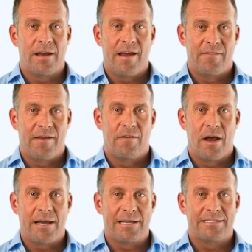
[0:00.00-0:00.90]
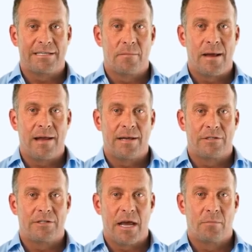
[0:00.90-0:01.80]
FFIEC Appendix
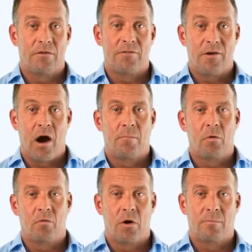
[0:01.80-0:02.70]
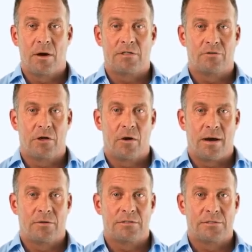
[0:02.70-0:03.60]
J with far more robust
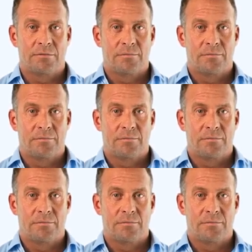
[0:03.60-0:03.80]
requirements.